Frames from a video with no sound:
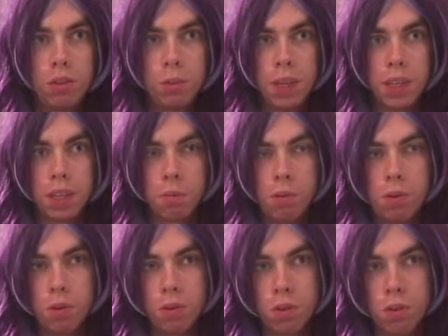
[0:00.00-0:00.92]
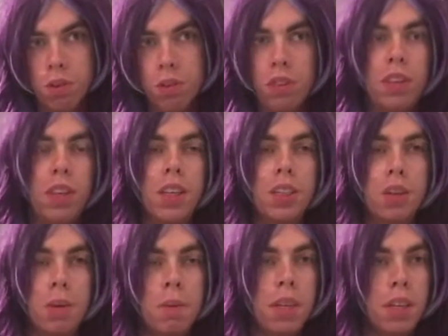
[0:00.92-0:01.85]
to make his burden on his
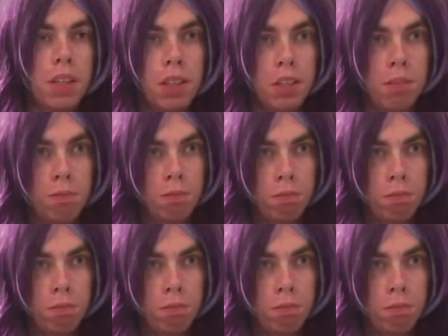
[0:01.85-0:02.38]
community.